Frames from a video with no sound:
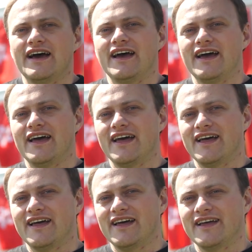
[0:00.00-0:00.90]

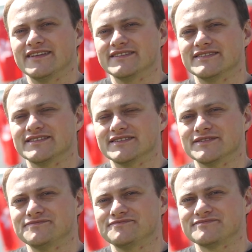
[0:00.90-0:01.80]
and,
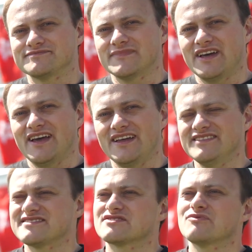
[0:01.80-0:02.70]
uh,
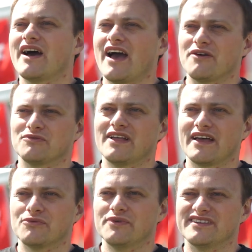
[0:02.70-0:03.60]
and this is why I would
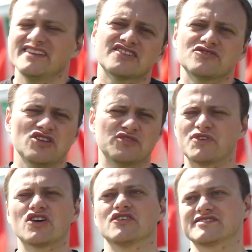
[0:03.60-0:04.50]
like win. Not, not
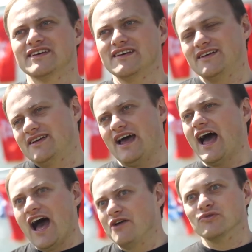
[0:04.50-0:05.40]
because
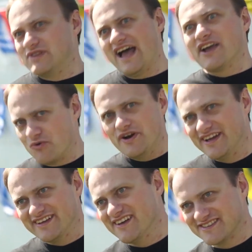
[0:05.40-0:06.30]
I would like
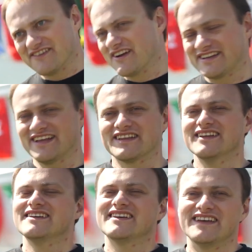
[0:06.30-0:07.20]
win or something like that.
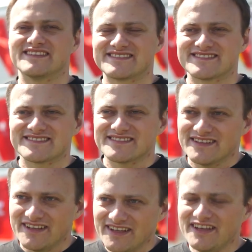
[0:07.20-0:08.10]
It's
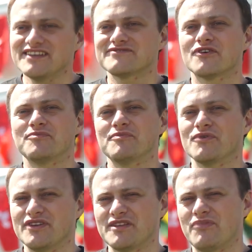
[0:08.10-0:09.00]
it's for
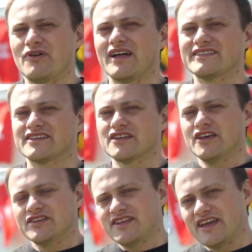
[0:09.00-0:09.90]
people in the Poland that
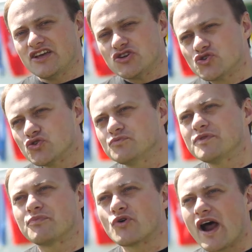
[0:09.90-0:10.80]
they should
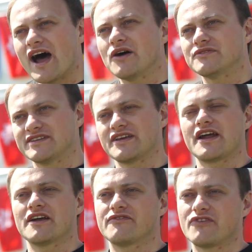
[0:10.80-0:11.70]
be proud that they
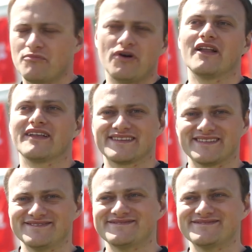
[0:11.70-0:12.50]
are from Poland.